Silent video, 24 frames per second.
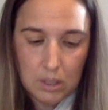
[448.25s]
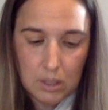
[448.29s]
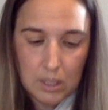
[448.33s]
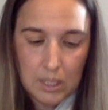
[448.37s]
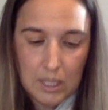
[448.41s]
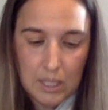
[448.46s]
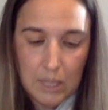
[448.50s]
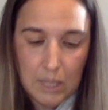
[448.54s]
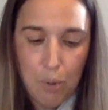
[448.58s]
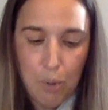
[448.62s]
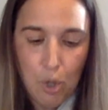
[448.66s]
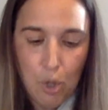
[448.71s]

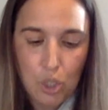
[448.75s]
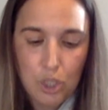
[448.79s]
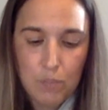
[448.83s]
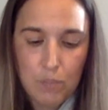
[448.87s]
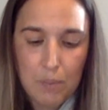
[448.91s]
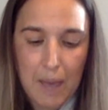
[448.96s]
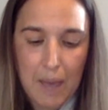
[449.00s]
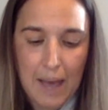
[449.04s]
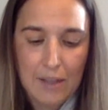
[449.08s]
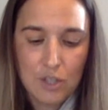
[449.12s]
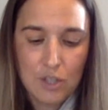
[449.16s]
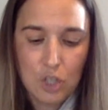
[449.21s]
He pushed
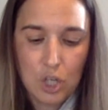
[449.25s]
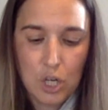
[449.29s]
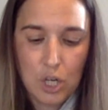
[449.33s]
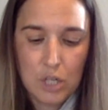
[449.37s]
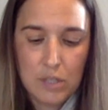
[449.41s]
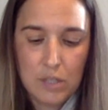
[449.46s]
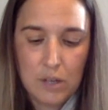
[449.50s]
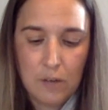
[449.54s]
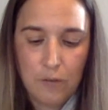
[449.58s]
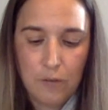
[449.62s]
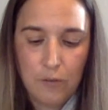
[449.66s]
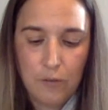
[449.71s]
past her and
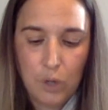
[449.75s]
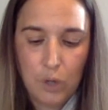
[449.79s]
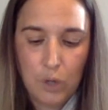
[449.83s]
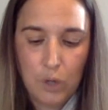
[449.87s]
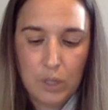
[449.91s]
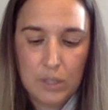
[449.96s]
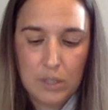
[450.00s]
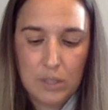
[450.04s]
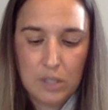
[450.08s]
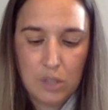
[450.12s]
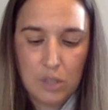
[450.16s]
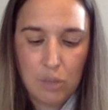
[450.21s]
dug
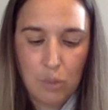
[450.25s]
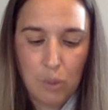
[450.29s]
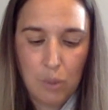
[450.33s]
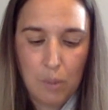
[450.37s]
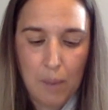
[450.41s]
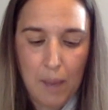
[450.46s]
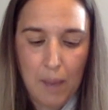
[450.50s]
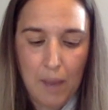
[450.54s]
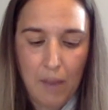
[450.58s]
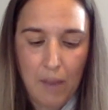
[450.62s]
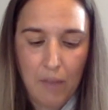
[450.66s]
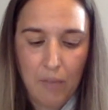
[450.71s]
furiously through a
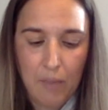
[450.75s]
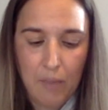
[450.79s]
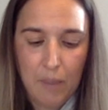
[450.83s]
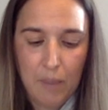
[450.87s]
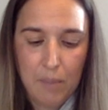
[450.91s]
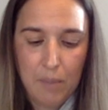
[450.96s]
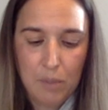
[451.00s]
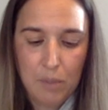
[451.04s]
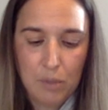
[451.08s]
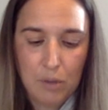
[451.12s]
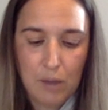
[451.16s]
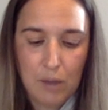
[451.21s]
pile of
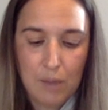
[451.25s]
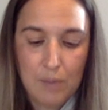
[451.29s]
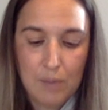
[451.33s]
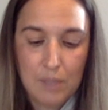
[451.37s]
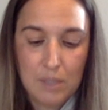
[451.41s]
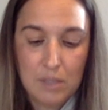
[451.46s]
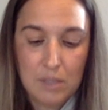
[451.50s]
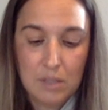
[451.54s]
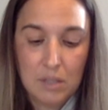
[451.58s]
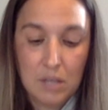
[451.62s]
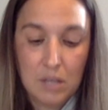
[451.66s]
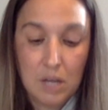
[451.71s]
paper scraps
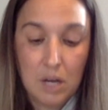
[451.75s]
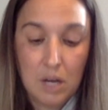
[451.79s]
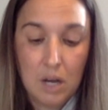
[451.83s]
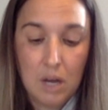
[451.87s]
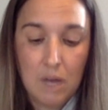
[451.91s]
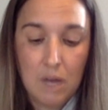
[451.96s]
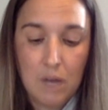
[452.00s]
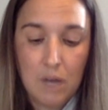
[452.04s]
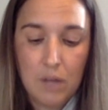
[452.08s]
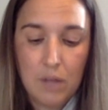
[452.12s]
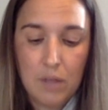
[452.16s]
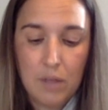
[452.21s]
until he
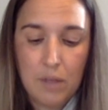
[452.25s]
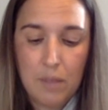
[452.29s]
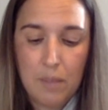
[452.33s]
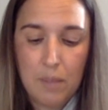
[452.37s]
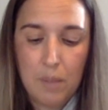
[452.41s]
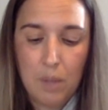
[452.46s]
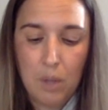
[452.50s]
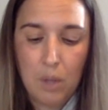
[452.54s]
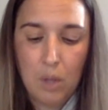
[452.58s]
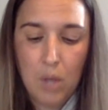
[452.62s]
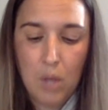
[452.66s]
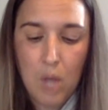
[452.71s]
uncovered a
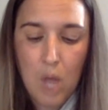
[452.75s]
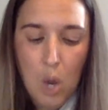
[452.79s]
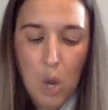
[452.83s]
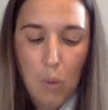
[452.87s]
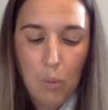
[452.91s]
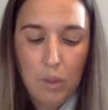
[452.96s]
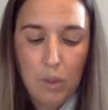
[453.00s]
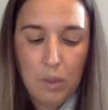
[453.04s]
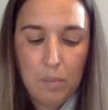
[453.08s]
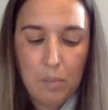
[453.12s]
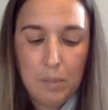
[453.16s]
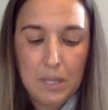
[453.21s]
thimble
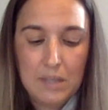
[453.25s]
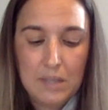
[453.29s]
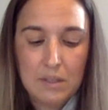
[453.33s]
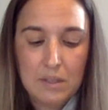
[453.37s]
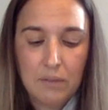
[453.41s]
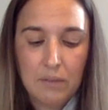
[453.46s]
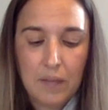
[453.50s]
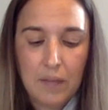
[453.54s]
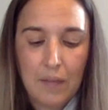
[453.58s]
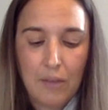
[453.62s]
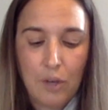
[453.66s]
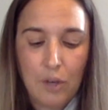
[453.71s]
with a piece of
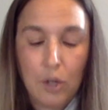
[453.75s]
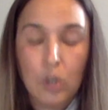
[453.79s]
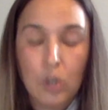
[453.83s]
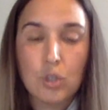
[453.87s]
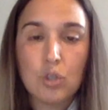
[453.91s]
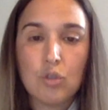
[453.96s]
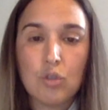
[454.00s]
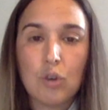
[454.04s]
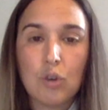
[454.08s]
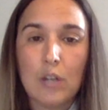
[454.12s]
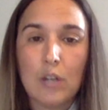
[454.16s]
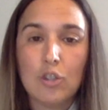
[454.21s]
leather
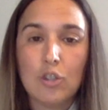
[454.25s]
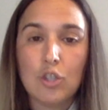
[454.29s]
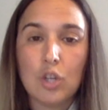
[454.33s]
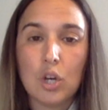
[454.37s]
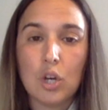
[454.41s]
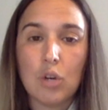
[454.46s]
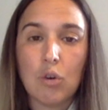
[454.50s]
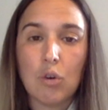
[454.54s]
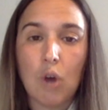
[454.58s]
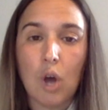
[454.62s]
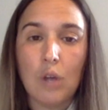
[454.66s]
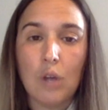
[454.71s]
stretched
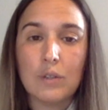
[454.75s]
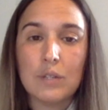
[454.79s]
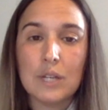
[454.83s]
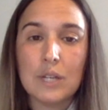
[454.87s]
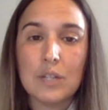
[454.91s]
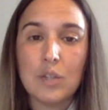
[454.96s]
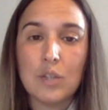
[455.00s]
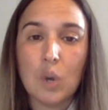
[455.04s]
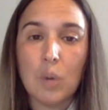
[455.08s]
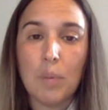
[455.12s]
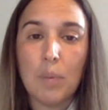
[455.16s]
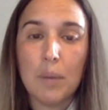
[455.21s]
across
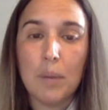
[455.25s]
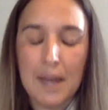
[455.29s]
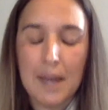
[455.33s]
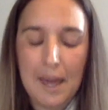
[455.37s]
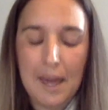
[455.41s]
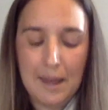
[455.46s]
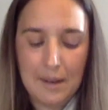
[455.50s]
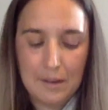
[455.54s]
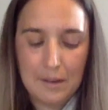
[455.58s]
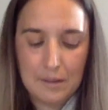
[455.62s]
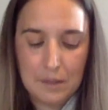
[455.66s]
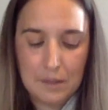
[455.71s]
its open
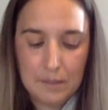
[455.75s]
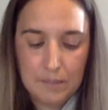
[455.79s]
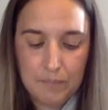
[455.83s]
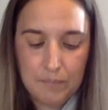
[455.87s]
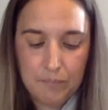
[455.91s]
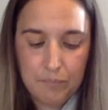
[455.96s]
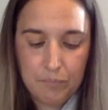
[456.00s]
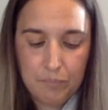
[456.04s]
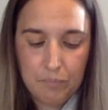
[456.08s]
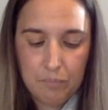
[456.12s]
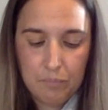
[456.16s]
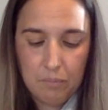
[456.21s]
end.
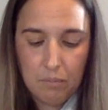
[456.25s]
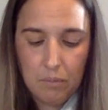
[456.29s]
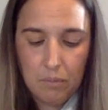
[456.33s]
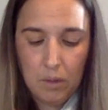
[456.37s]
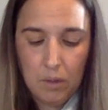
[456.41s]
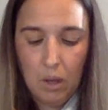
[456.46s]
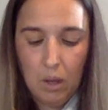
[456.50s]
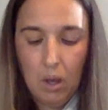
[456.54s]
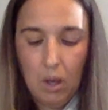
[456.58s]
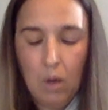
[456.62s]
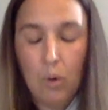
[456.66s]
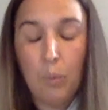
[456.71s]

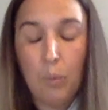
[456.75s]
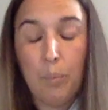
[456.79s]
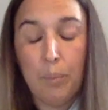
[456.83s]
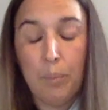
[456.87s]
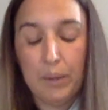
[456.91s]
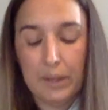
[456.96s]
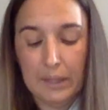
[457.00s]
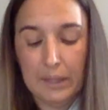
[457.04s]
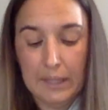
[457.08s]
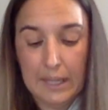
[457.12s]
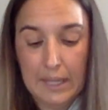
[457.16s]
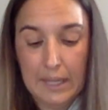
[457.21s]
Oh,
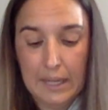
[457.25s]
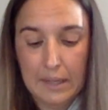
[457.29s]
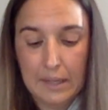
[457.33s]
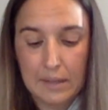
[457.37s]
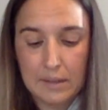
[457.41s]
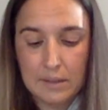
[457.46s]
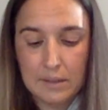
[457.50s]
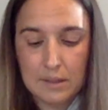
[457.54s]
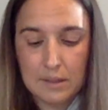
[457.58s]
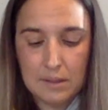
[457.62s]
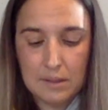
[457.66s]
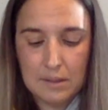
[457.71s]

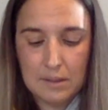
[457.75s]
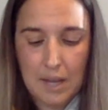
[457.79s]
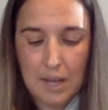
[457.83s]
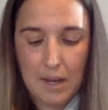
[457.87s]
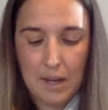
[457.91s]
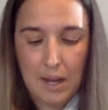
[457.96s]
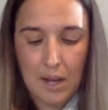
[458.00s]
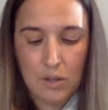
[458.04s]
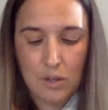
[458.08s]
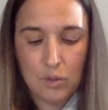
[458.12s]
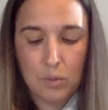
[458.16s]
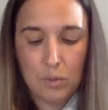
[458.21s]
please, said
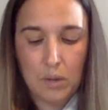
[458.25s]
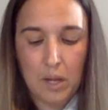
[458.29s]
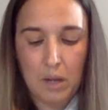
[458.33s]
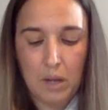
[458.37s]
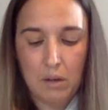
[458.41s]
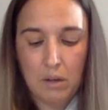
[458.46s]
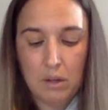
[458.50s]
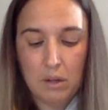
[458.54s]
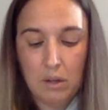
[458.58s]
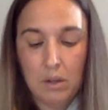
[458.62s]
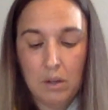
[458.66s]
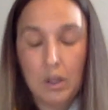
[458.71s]
Antoinette,
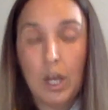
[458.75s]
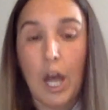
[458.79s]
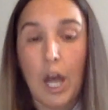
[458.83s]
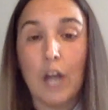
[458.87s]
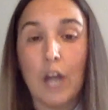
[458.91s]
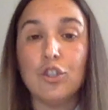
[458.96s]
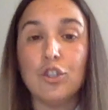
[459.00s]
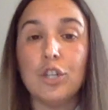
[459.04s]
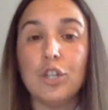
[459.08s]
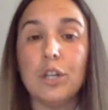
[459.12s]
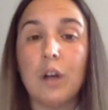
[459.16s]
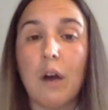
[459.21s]

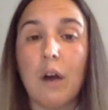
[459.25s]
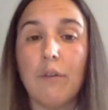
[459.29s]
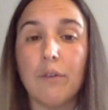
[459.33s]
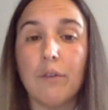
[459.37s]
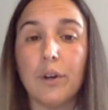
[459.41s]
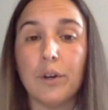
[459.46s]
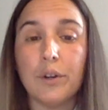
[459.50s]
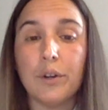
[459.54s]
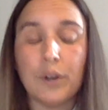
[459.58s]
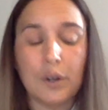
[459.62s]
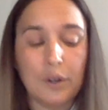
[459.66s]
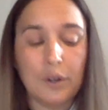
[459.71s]
and she
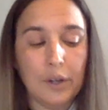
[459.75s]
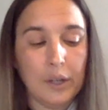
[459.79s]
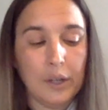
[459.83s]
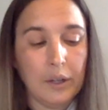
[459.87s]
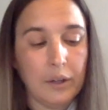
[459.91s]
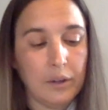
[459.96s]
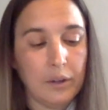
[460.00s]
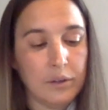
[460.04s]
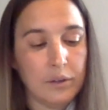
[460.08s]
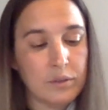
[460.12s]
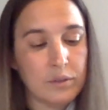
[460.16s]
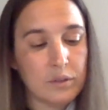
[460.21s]
covered her
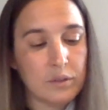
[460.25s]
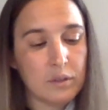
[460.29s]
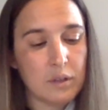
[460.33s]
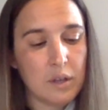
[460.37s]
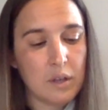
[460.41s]
ears.